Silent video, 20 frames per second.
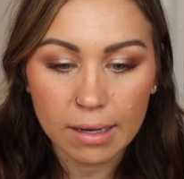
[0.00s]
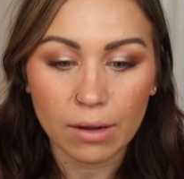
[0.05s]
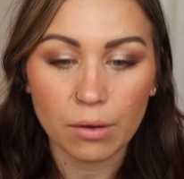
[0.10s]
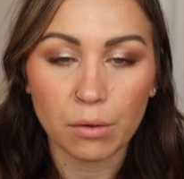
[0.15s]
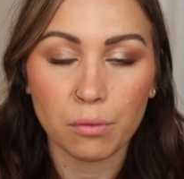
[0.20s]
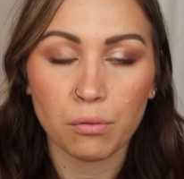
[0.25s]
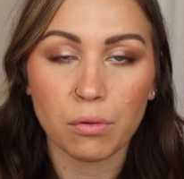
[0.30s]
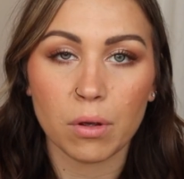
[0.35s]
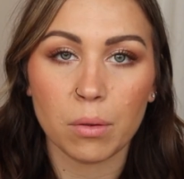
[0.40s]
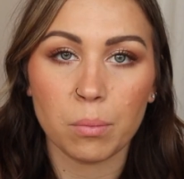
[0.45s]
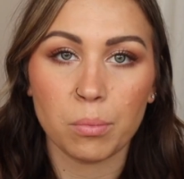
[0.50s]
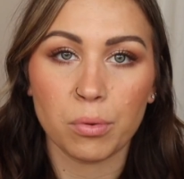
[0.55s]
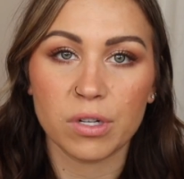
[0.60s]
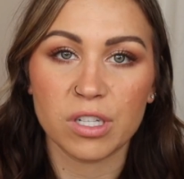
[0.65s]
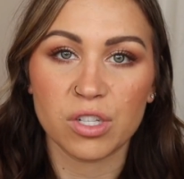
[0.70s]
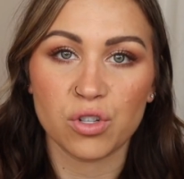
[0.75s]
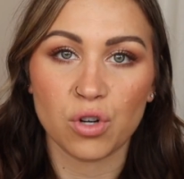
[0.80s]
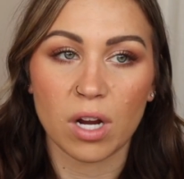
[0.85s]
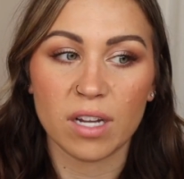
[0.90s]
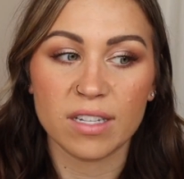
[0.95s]
Now, if you have
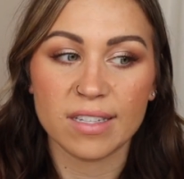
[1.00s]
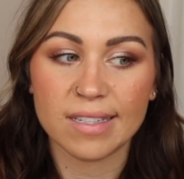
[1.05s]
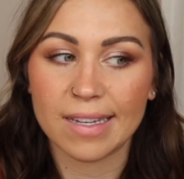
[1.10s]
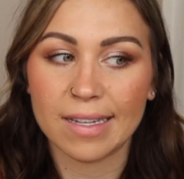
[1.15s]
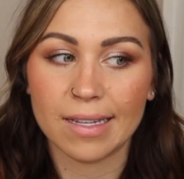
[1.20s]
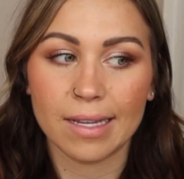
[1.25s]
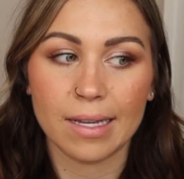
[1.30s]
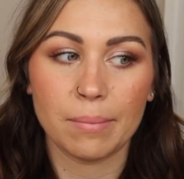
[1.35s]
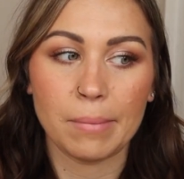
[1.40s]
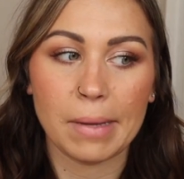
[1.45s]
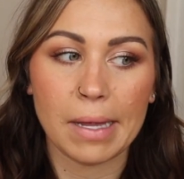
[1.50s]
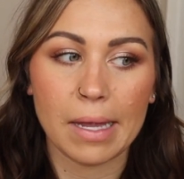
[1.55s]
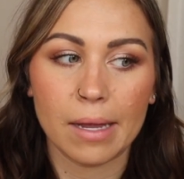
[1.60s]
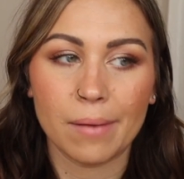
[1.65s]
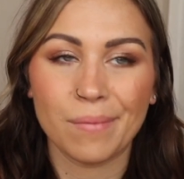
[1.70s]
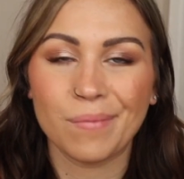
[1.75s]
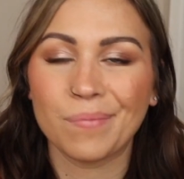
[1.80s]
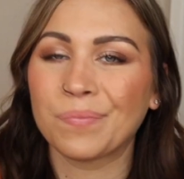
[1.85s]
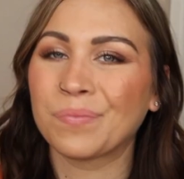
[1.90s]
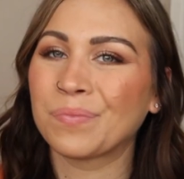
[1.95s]
pretty dry skin like
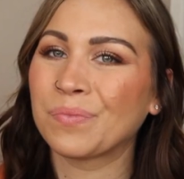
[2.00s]
me,